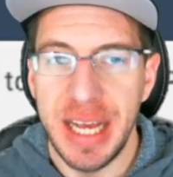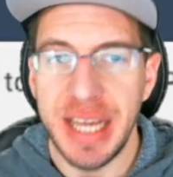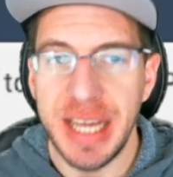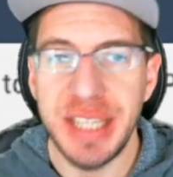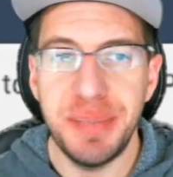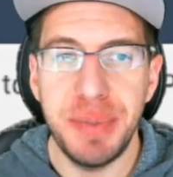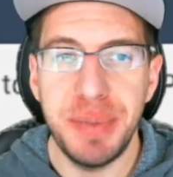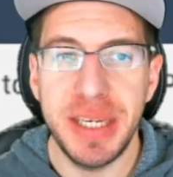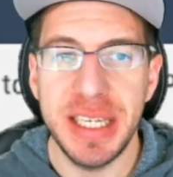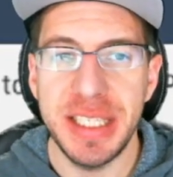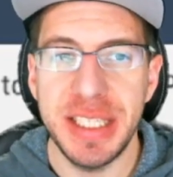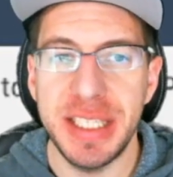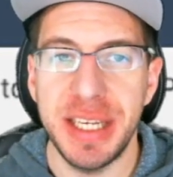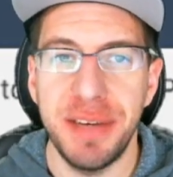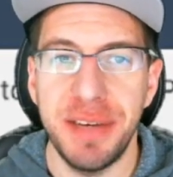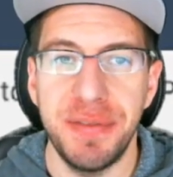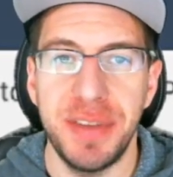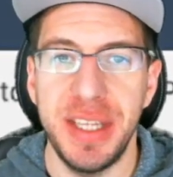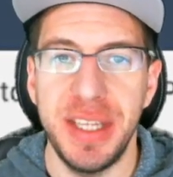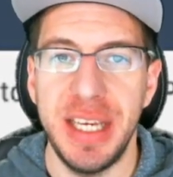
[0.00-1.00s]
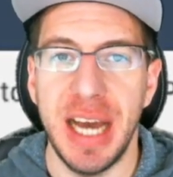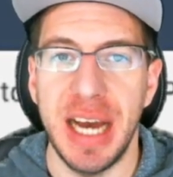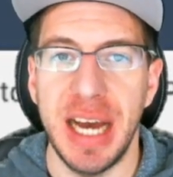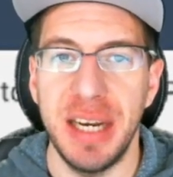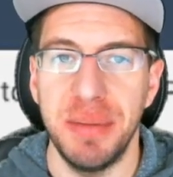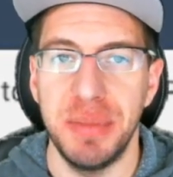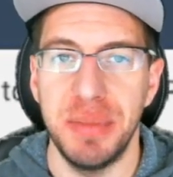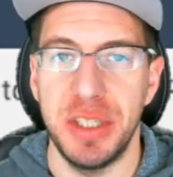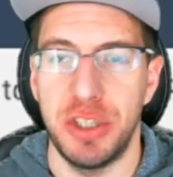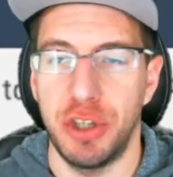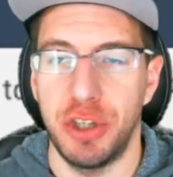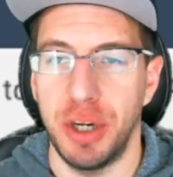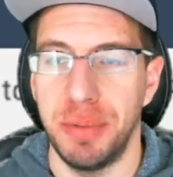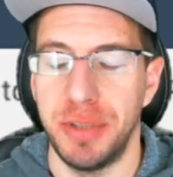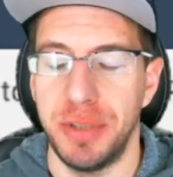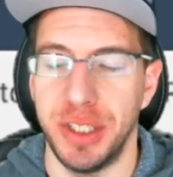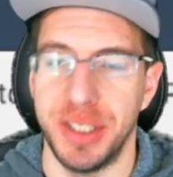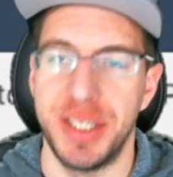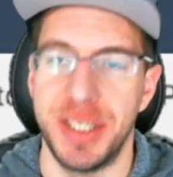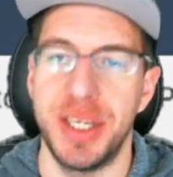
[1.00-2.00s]
It's because of the item
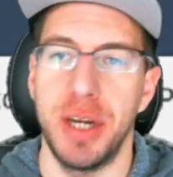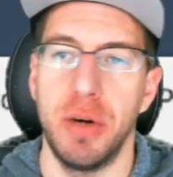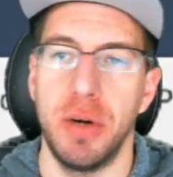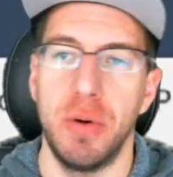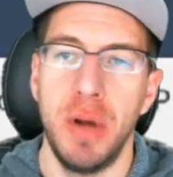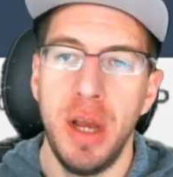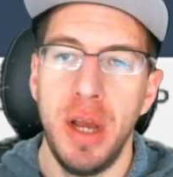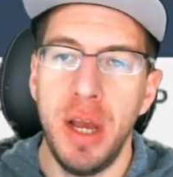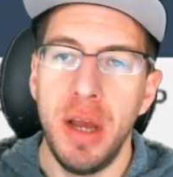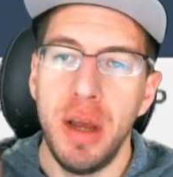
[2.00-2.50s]
description. So